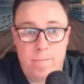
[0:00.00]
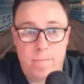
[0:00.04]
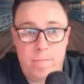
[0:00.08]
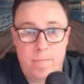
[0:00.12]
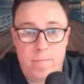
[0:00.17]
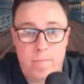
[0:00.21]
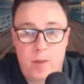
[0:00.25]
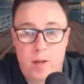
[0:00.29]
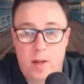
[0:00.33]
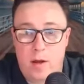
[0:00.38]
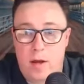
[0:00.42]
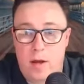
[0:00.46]

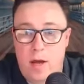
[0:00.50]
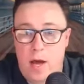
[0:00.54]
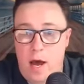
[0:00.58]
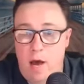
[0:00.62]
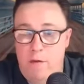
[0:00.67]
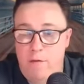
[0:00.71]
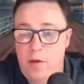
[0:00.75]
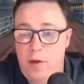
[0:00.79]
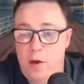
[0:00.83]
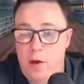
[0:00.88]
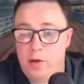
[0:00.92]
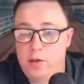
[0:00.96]
Okay, and for
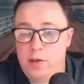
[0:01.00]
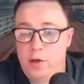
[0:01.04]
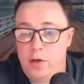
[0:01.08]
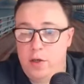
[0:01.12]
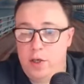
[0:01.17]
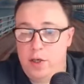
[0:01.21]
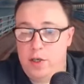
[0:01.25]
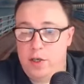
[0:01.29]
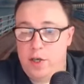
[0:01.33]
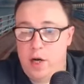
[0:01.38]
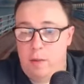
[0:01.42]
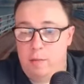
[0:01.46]
those who just
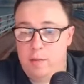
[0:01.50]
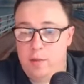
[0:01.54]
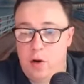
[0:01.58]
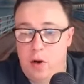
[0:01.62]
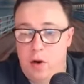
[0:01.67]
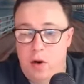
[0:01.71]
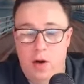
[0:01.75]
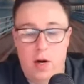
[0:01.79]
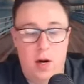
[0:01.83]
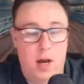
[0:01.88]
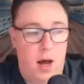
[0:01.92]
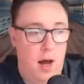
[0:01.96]
jumped
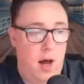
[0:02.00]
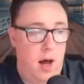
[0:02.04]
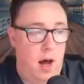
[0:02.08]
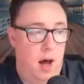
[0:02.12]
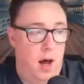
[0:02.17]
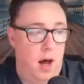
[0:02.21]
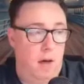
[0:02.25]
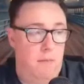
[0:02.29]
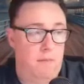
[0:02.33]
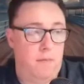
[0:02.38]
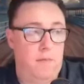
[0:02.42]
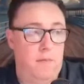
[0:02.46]
on,
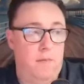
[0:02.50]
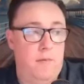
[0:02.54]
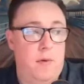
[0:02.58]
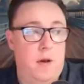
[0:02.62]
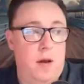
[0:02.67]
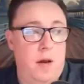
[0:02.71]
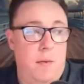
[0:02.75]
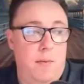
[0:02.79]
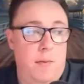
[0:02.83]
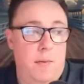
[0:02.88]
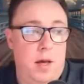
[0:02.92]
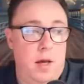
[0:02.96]
let
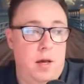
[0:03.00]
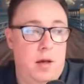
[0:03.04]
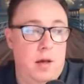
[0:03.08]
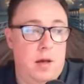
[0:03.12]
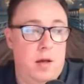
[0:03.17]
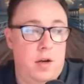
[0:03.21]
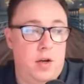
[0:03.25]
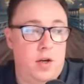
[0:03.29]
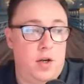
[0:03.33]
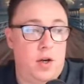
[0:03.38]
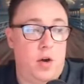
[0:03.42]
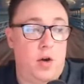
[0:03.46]
me
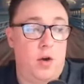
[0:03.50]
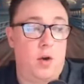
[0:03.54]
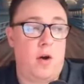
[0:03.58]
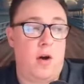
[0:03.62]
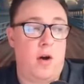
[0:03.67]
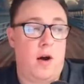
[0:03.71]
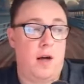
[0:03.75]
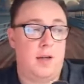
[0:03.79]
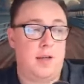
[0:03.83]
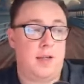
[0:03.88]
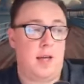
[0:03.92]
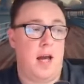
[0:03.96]
show you
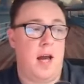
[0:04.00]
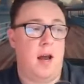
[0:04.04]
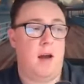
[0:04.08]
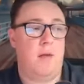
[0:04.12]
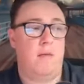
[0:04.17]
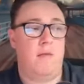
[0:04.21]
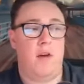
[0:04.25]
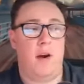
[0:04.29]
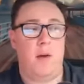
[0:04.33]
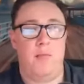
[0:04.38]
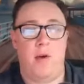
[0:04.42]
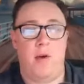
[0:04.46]
guys again. I'm
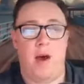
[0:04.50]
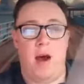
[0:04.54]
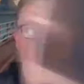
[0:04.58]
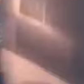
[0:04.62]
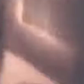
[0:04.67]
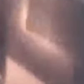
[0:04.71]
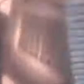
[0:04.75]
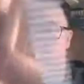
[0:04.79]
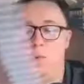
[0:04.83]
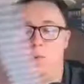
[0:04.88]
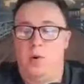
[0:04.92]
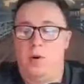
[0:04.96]
very proud of this
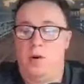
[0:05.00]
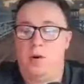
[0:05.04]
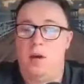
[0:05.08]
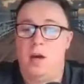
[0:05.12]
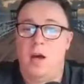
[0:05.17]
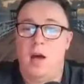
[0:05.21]
book.